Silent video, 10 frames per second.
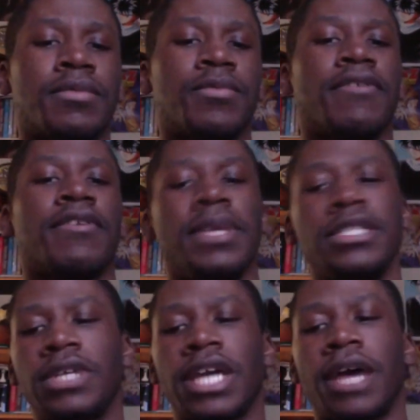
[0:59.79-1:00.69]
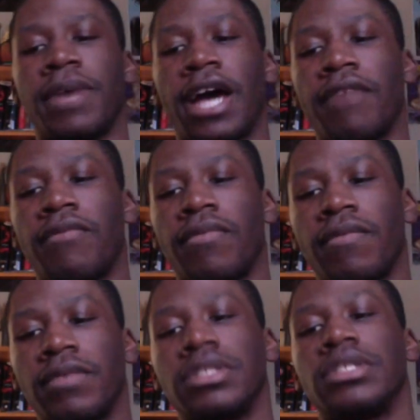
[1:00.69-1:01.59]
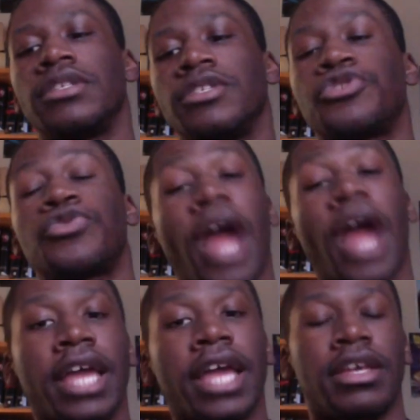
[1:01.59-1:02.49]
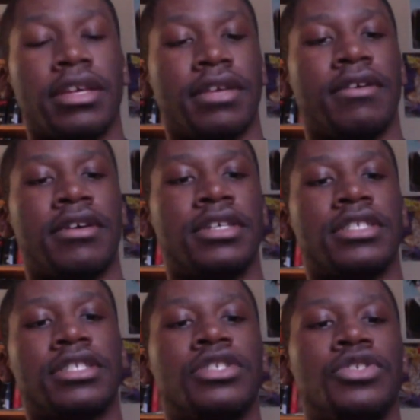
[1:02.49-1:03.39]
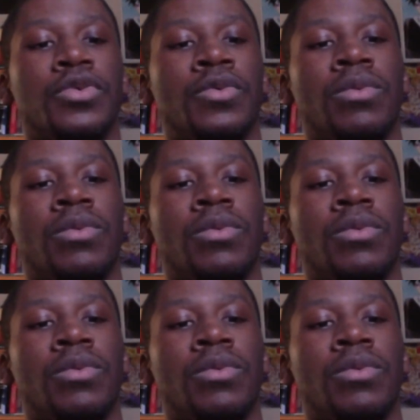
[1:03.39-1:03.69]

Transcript: with Kimetsu no Yaiba, I've tried to do